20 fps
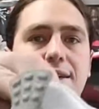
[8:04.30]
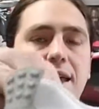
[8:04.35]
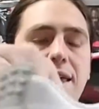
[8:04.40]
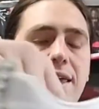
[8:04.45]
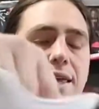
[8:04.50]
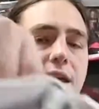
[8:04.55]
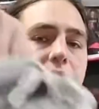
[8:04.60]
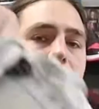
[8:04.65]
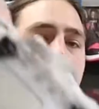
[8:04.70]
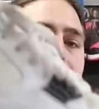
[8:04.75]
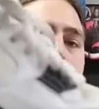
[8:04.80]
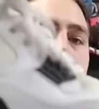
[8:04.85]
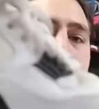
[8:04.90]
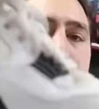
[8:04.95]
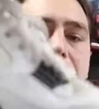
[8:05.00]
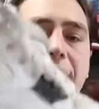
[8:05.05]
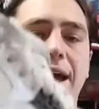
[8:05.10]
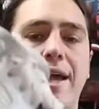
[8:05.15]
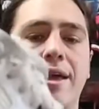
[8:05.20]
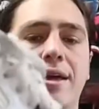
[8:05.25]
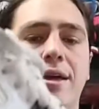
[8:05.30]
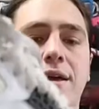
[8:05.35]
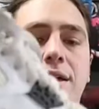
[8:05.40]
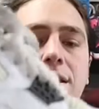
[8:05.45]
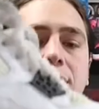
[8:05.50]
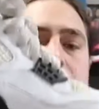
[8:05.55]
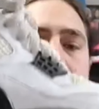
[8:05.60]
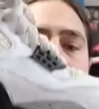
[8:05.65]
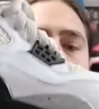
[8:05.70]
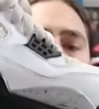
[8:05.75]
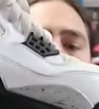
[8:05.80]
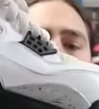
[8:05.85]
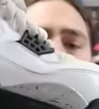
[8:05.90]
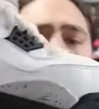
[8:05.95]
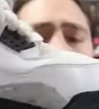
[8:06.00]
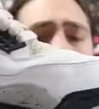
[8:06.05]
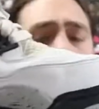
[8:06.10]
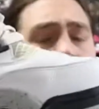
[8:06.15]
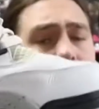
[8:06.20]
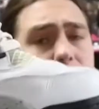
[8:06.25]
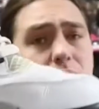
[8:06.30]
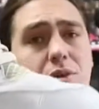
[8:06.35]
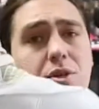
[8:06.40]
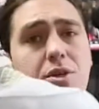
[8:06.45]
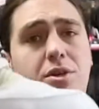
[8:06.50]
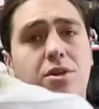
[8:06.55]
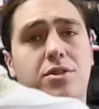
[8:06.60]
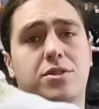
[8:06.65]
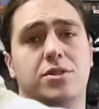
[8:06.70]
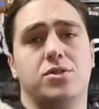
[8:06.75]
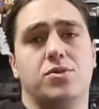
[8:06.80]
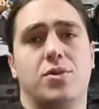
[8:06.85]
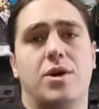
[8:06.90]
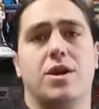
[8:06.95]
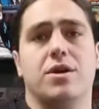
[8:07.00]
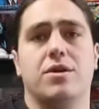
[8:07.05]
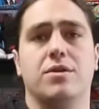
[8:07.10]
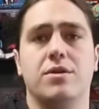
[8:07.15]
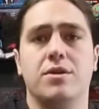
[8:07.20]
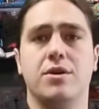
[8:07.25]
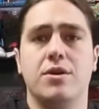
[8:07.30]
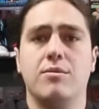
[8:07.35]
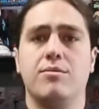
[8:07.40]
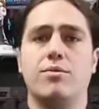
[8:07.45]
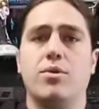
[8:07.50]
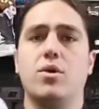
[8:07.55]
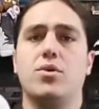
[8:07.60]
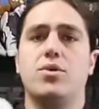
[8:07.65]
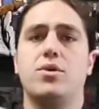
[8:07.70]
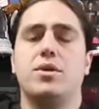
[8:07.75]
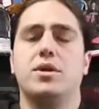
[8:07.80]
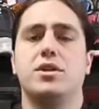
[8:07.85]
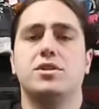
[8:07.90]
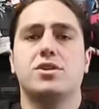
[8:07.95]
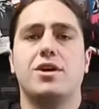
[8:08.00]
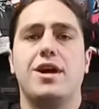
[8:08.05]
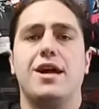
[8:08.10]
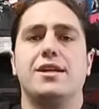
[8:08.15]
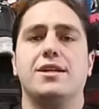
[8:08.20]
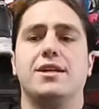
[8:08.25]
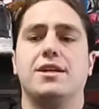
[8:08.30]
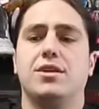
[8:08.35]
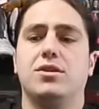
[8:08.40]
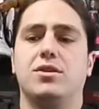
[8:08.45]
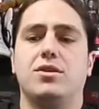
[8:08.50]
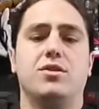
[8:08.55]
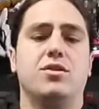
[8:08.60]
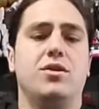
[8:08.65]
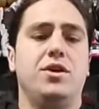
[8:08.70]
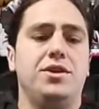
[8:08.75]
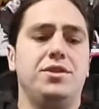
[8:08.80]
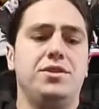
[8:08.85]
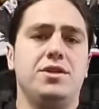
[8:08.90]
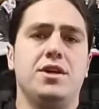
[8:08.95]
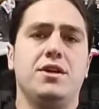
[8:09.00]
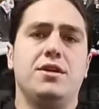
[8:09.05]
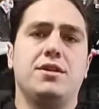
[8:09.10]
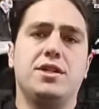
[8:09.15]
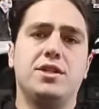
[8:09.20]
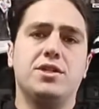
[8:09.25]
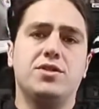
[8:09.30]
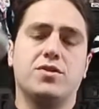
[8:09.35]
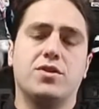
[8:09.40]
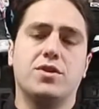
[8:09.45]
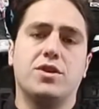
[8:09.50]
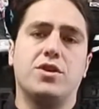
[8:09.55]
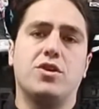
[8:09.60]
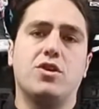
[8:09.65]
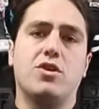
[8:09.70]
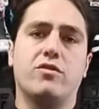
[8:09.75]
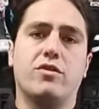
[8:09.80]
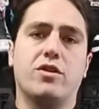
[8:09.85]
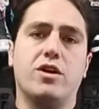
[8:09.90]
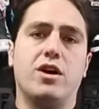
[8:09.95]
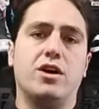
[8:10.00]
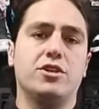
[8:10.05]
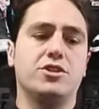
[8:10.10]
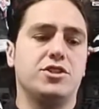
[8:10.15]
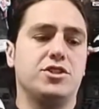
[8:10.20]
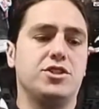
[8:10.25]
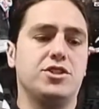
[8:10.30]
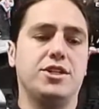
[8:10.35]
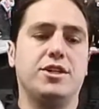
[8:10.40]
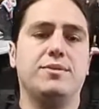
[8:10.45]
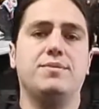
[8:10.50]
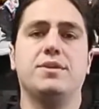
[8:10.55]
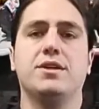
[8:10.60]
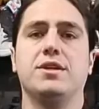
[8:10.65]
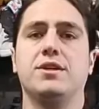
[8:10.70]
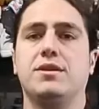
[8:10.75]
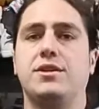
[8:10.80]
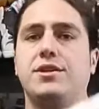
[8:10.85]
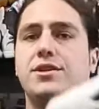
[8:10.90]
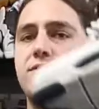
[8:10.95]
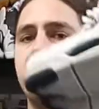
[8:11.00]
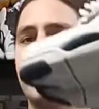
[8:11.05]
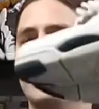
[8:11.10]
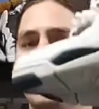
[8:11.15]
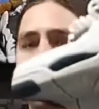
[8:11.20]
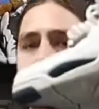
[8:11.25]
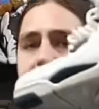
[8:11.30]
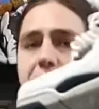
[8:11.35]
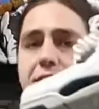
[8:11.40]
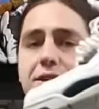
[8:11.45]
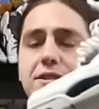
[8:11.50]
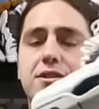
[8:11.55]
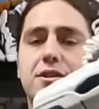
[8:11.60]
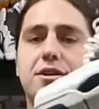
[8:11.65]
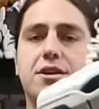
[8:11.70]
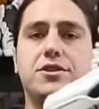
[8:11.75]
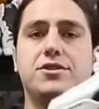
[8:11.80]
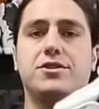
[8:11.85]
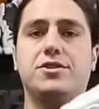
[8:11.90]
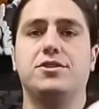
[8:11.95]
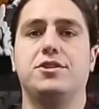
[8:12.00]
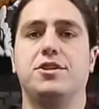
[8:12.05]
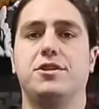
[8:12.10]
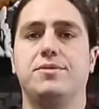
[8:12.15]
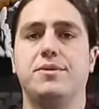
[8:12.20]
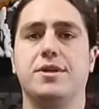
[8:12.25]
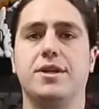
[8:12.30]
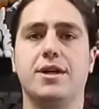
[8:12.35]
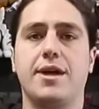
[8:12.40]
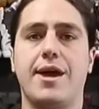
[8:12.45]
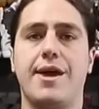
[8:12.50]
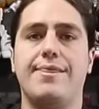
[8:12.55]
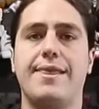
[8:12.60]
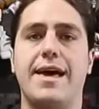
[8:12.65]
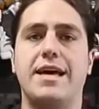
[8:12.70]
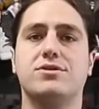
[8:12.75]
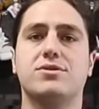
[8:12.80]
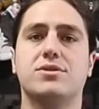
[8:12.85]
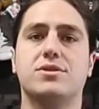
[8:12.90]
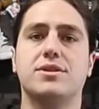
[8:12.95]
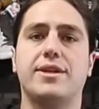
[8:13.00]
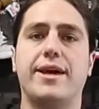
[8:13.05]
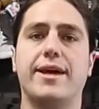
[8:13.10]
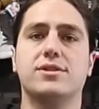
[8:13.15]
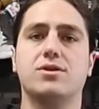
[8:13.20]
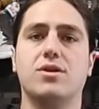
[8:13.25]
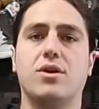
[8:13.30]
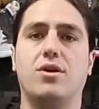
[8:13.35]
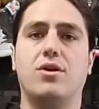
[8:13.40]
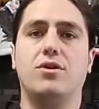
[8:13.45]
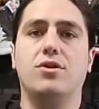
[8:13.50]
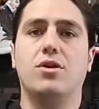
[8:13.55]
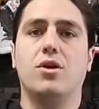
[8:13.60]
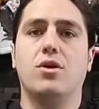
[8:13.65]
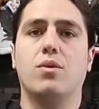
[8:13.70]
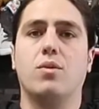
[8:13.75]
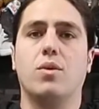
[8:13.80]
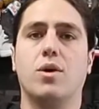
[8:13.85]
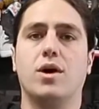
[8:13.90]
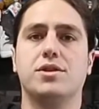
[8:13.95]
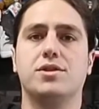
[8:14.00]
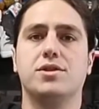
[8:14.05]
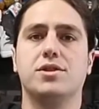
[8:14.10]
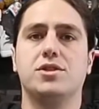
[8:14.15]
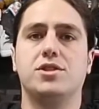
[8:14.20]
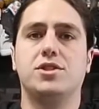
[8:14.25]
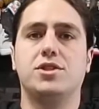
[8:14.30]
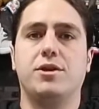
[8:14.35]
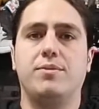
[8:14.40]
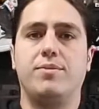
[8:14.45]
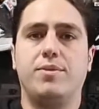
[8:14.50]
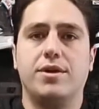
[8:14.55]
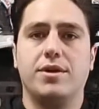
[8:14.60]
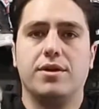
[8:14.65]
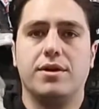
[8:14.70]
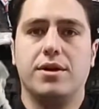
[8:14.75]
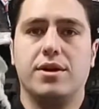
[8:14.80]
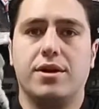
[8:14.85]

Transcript: Nike Air on the back. These are really cooked as well. Both of these are heading to Illinois. These for a little over 100 shipped. These for a little less than 100 shipped. And that's what's next on What's Shipping.